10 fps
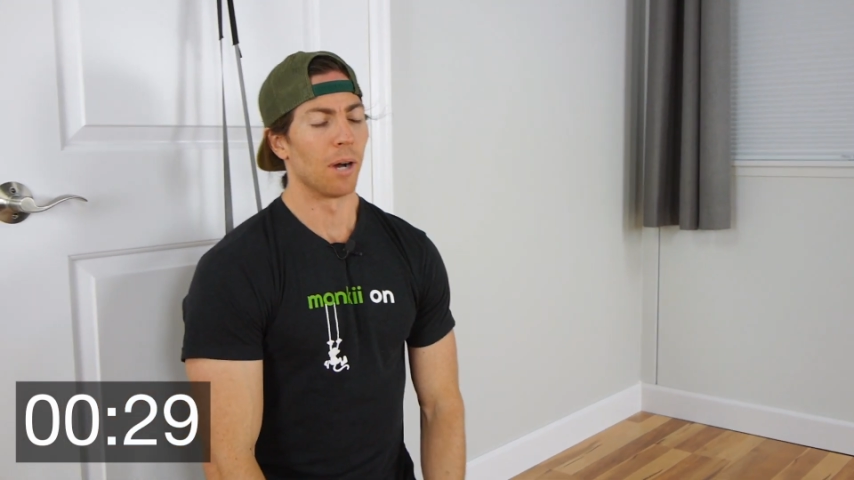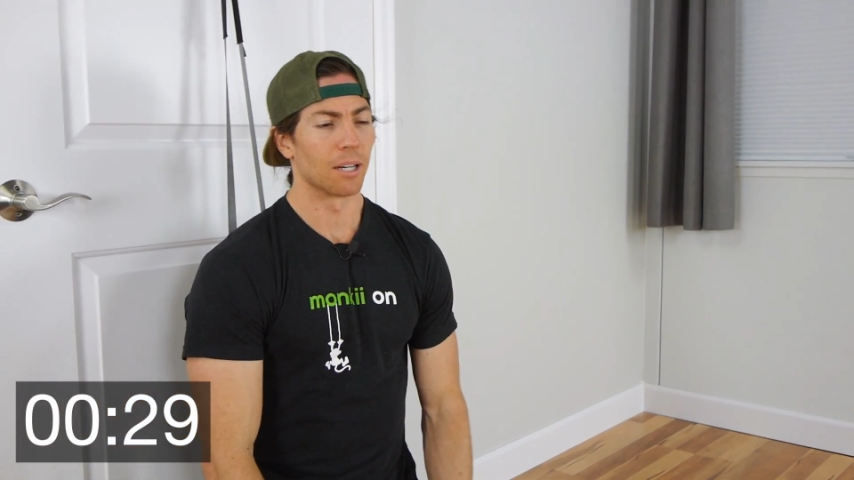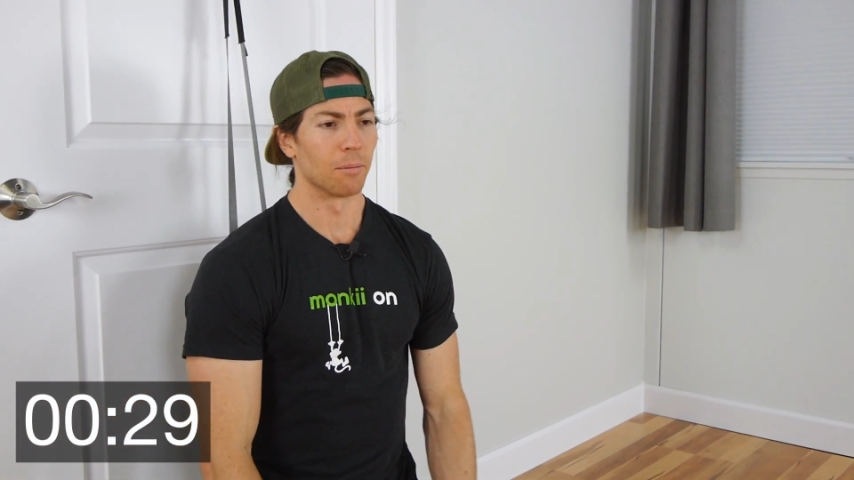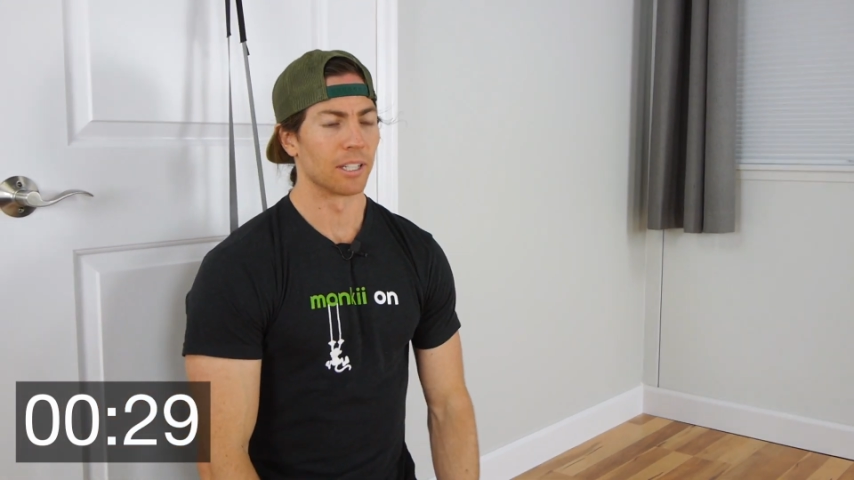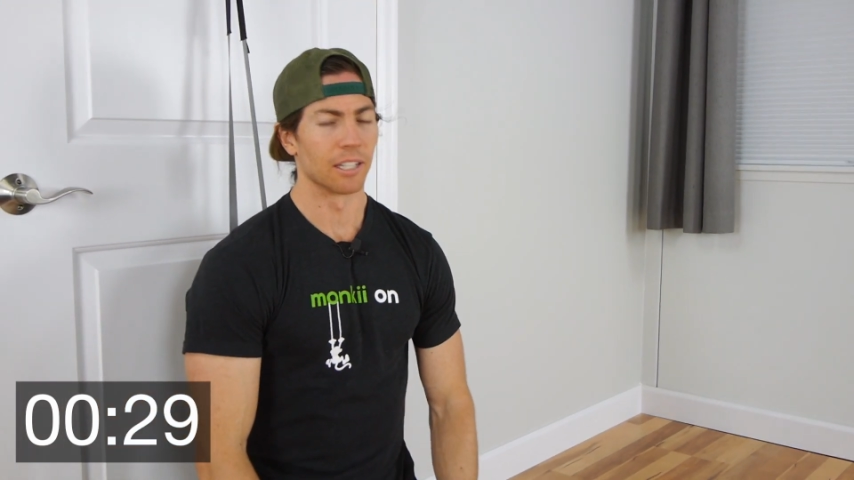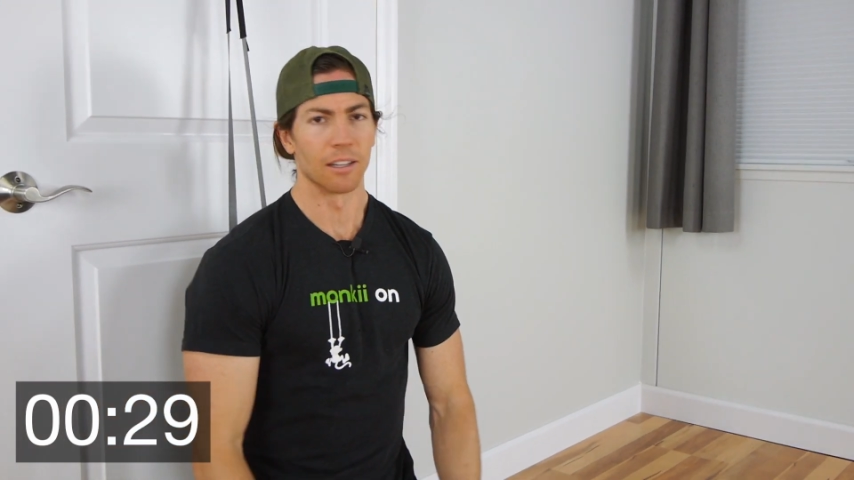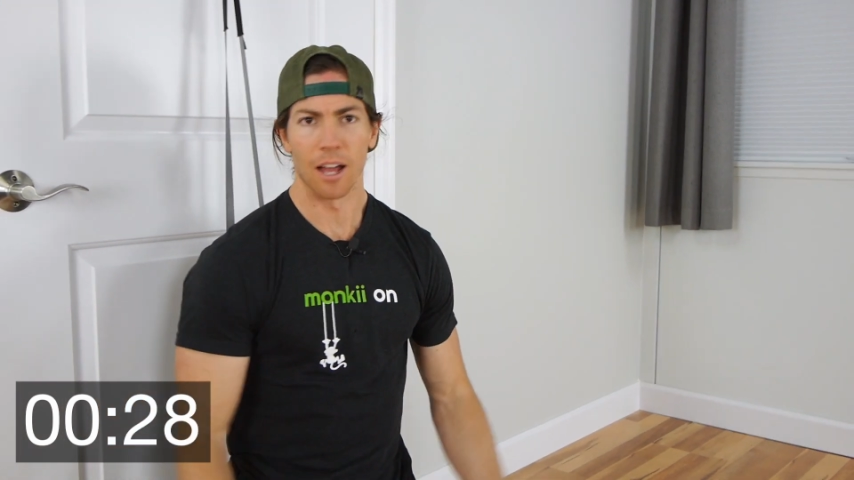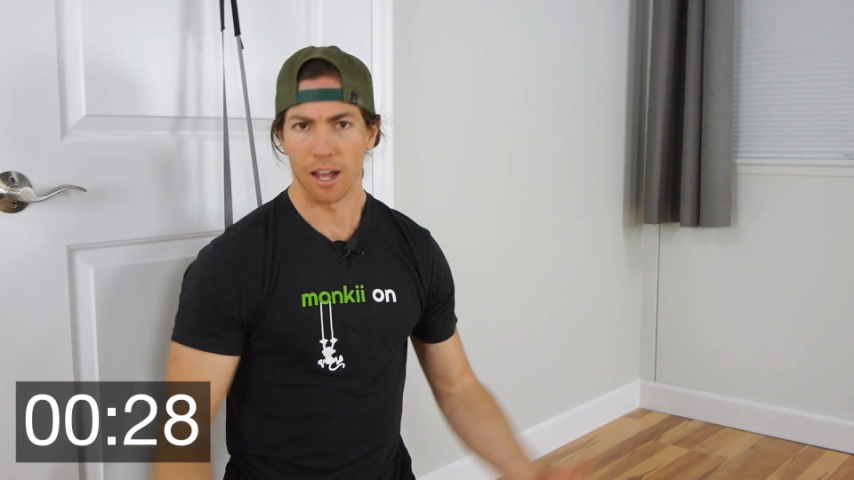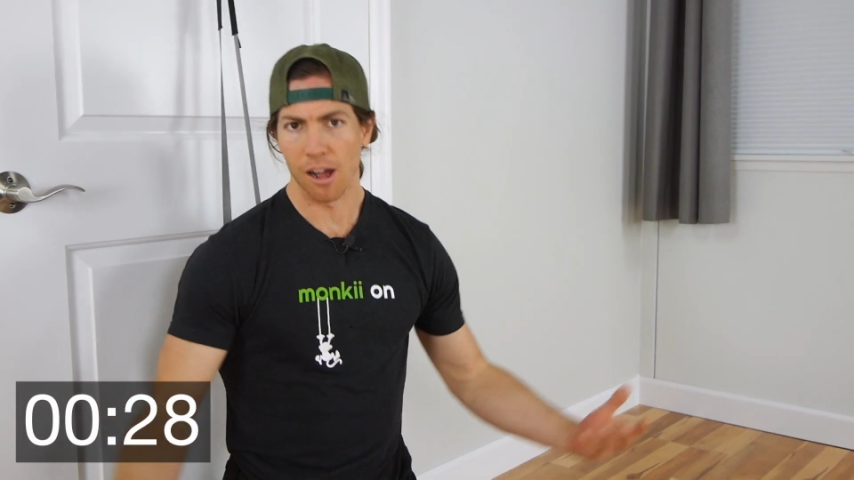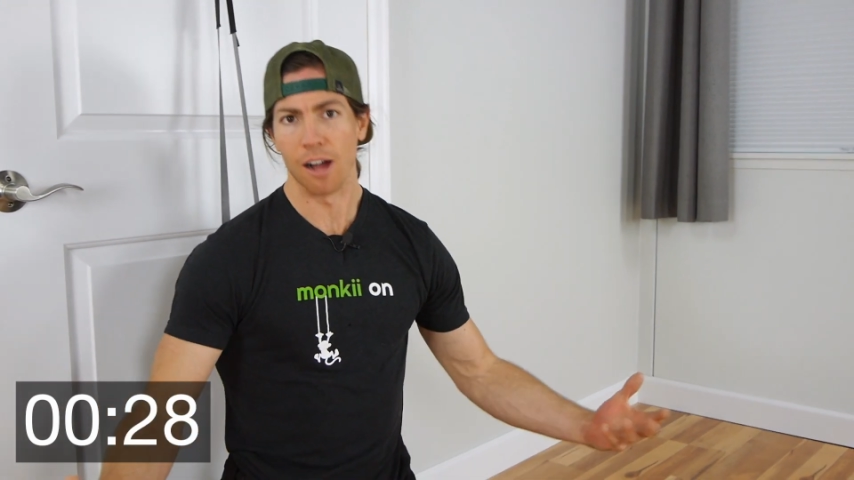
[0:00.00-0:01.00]
Pocket Monkii a
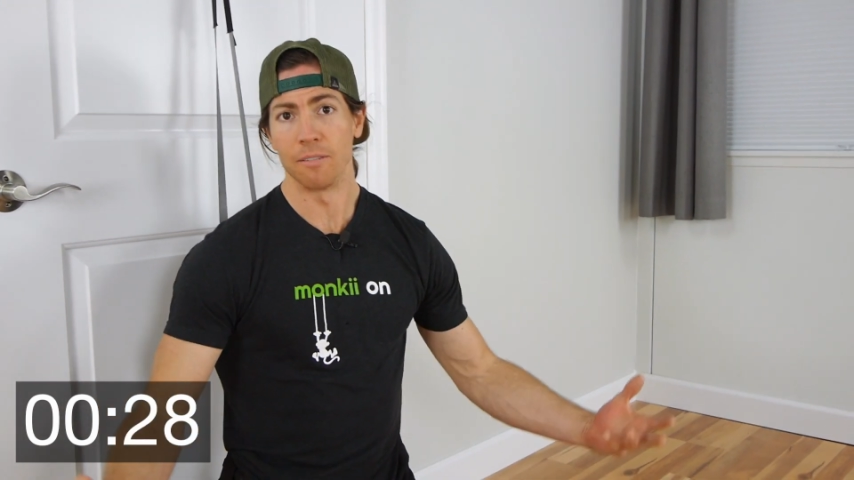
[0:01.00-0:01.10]
lot,